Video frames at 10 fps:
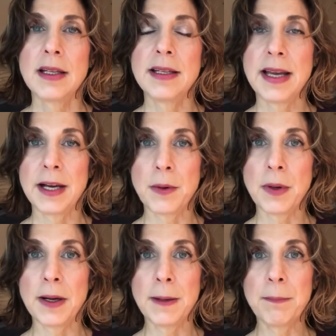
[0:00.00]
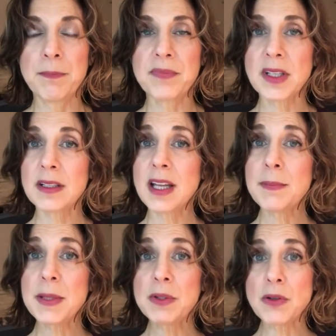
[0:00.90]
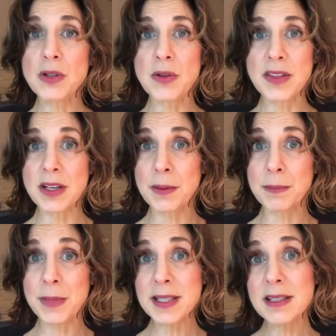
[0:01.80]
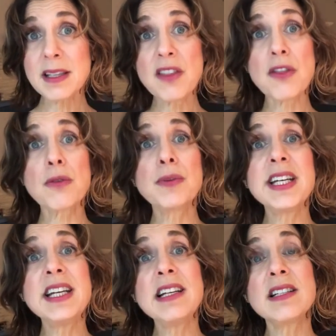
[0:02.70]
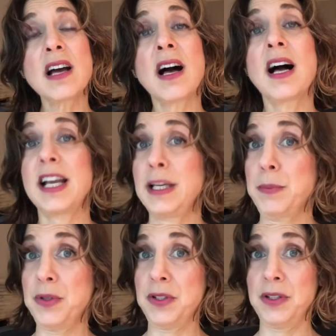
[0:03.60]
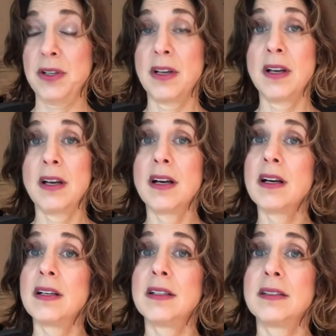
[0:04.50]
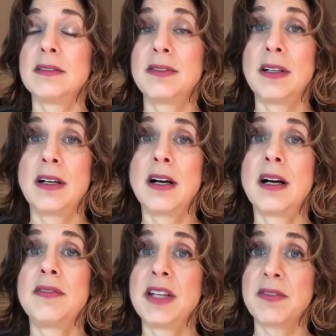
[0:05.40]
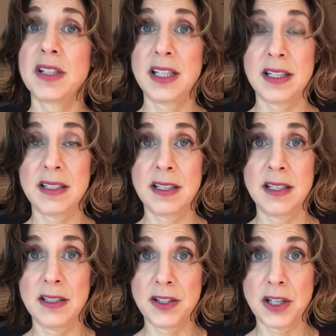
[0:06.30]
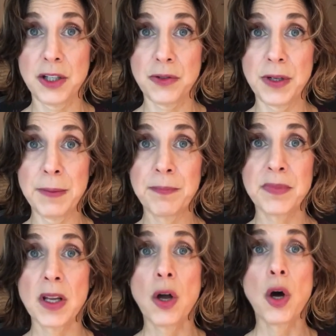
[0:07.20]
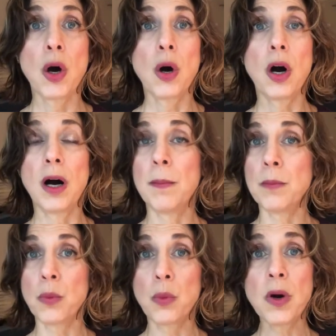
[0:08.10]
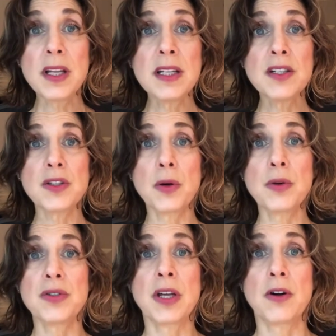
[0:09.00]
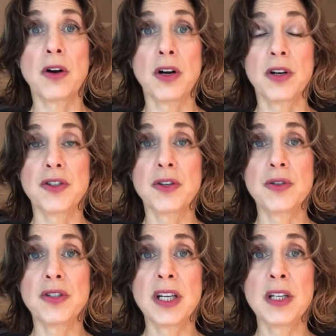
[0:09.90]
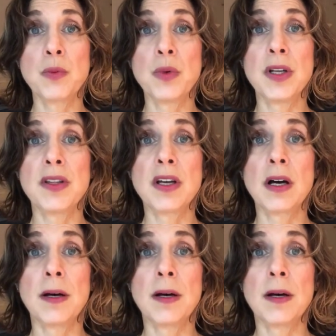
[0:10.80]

Now, a lot of people don't know that there are basically three types of IVF clinics in this country. One is those that are associated with